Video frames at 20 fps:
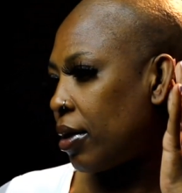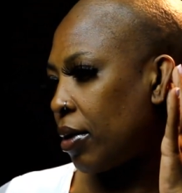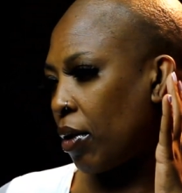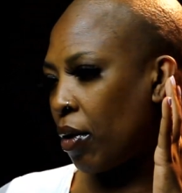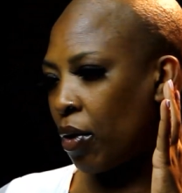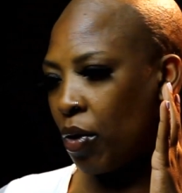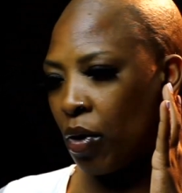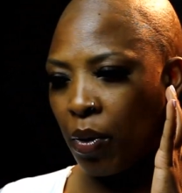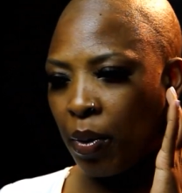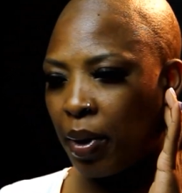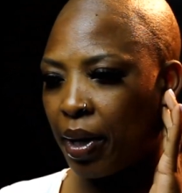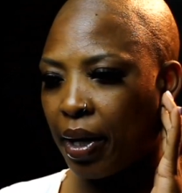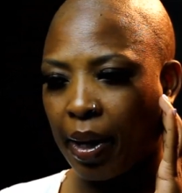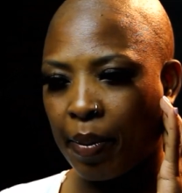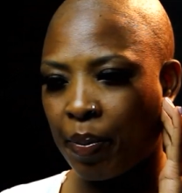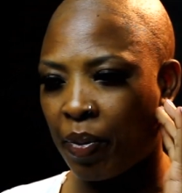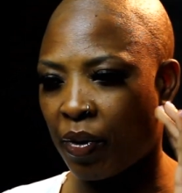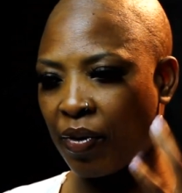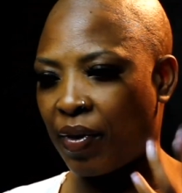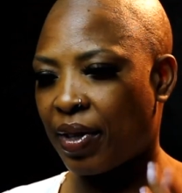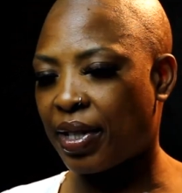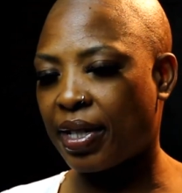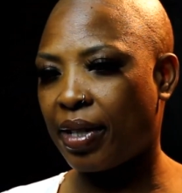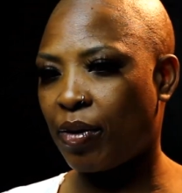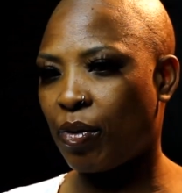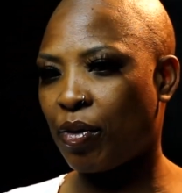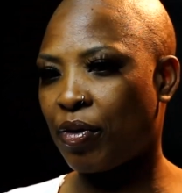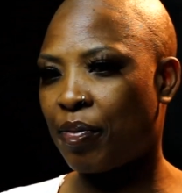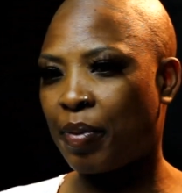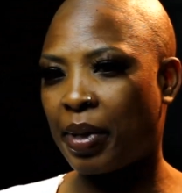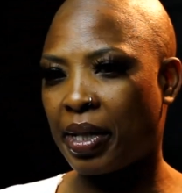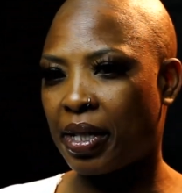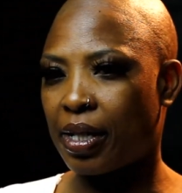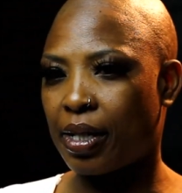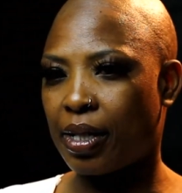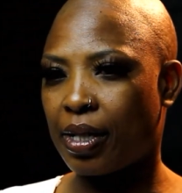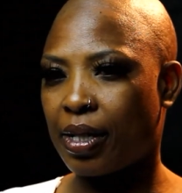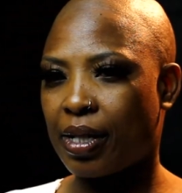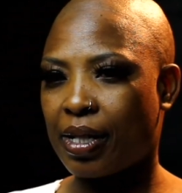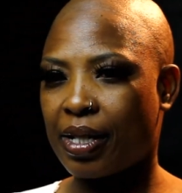growing up, obviously, we've
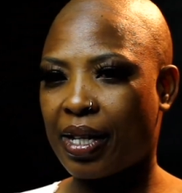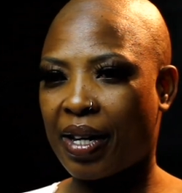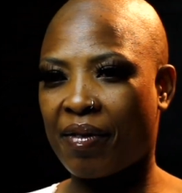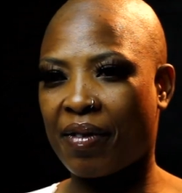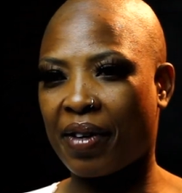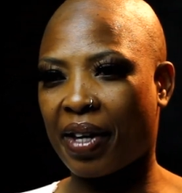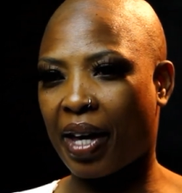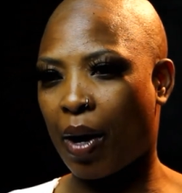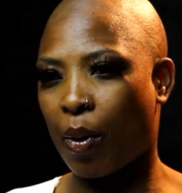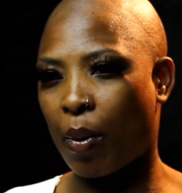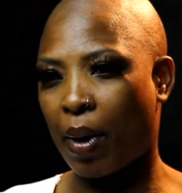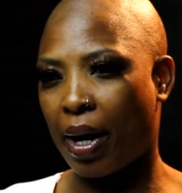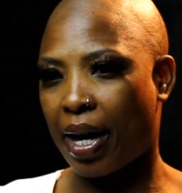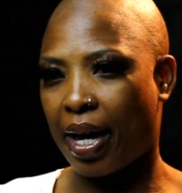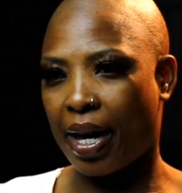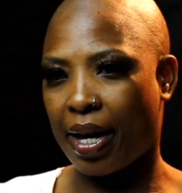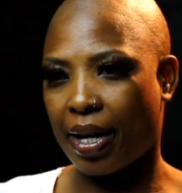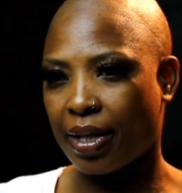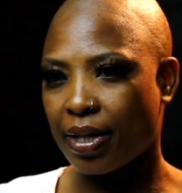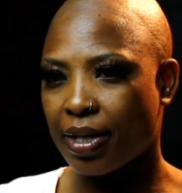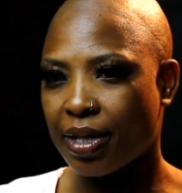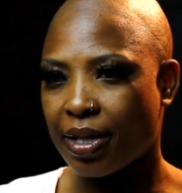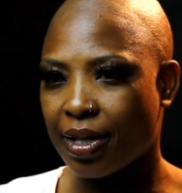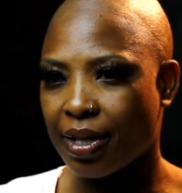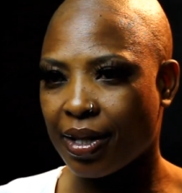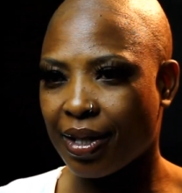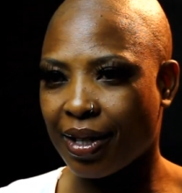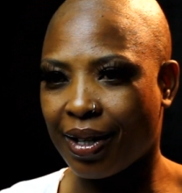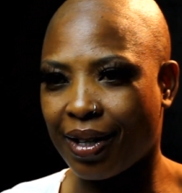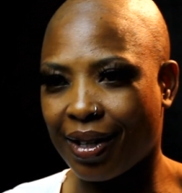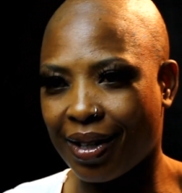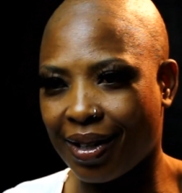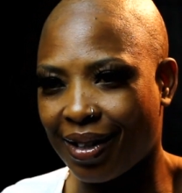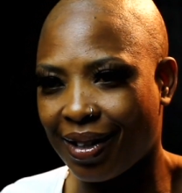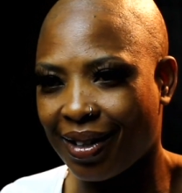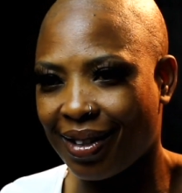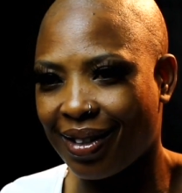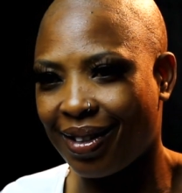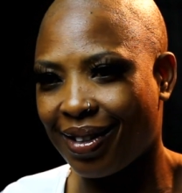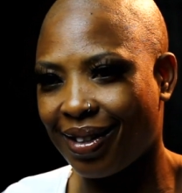been shaving our heads
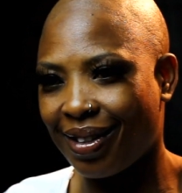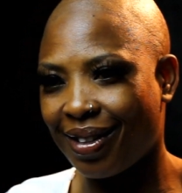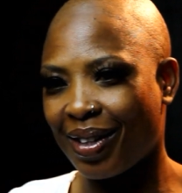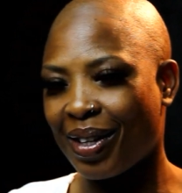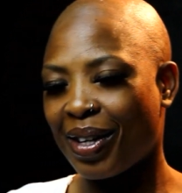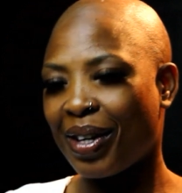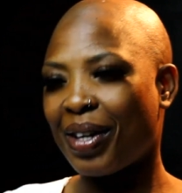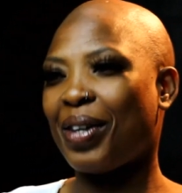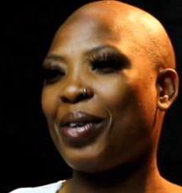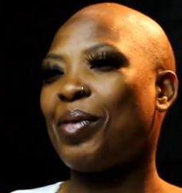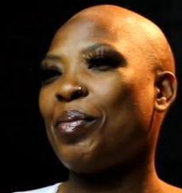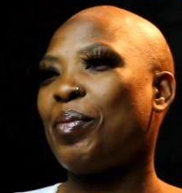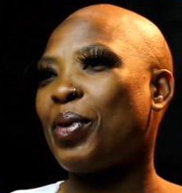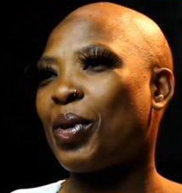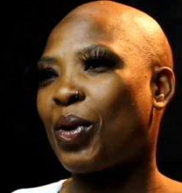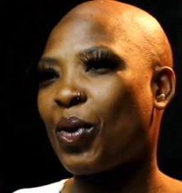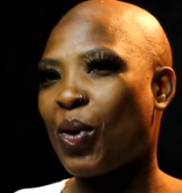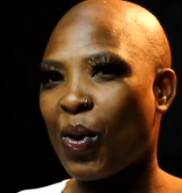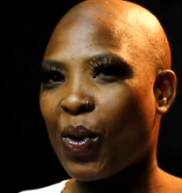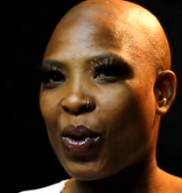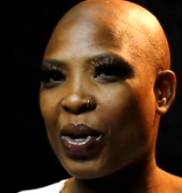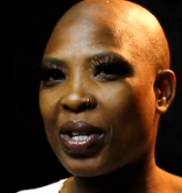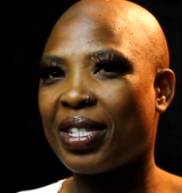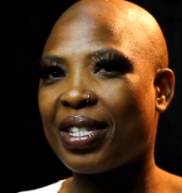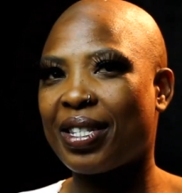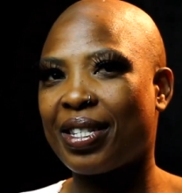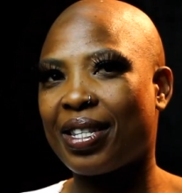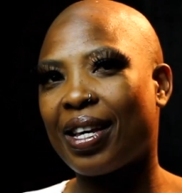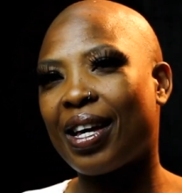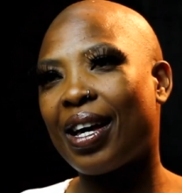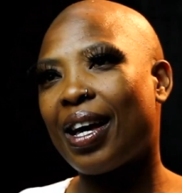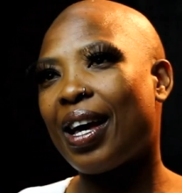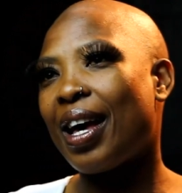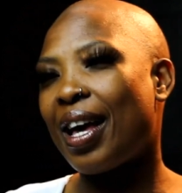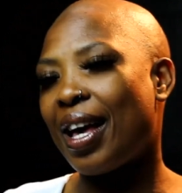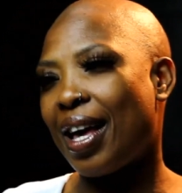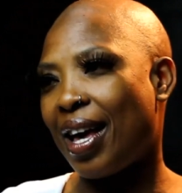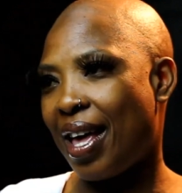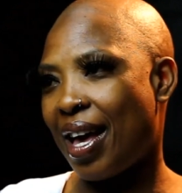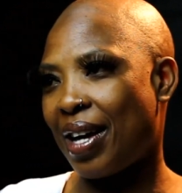because
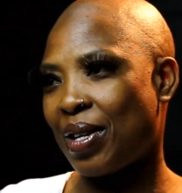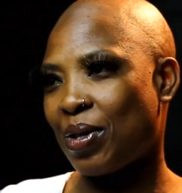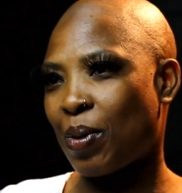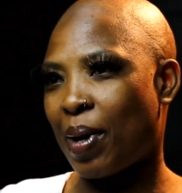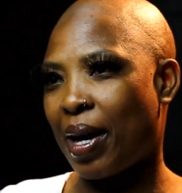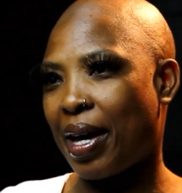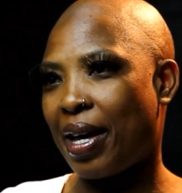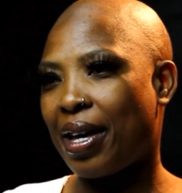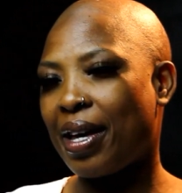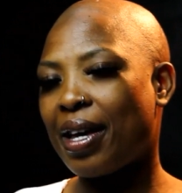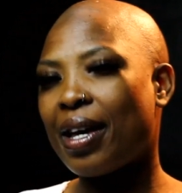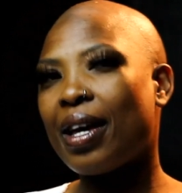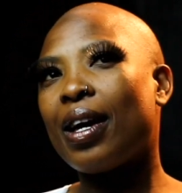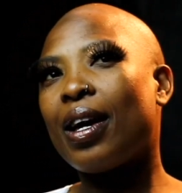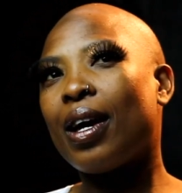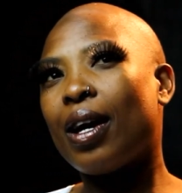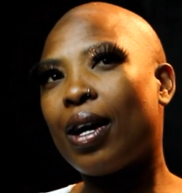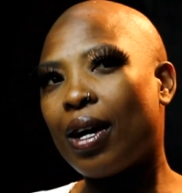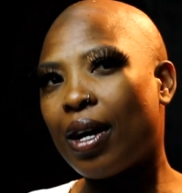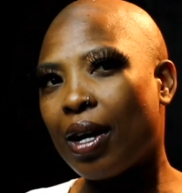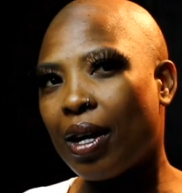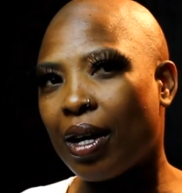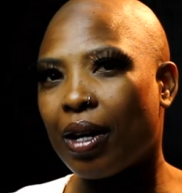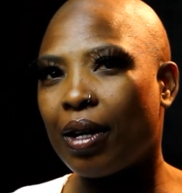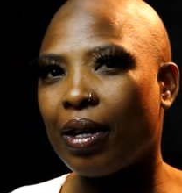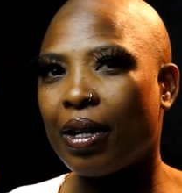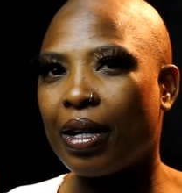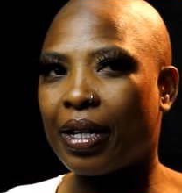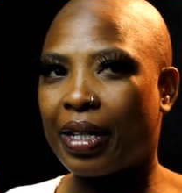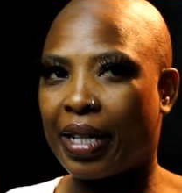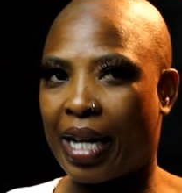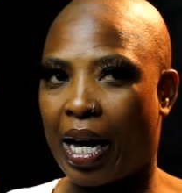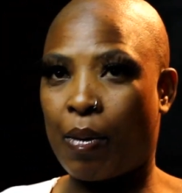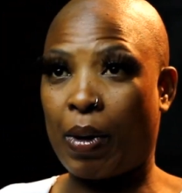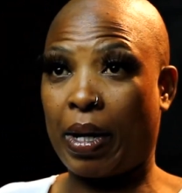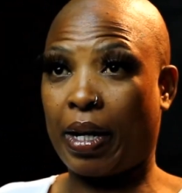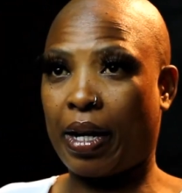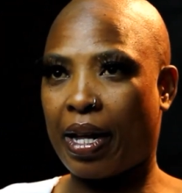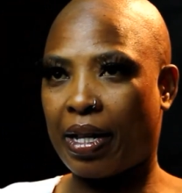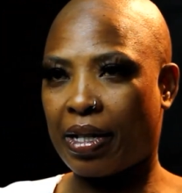that's why in
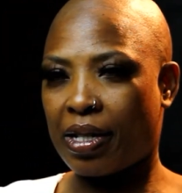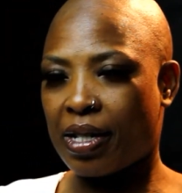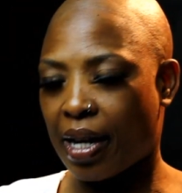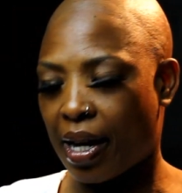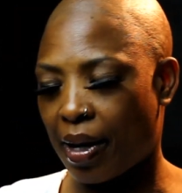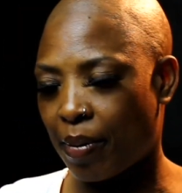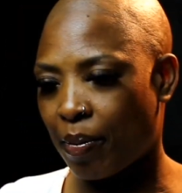our culture,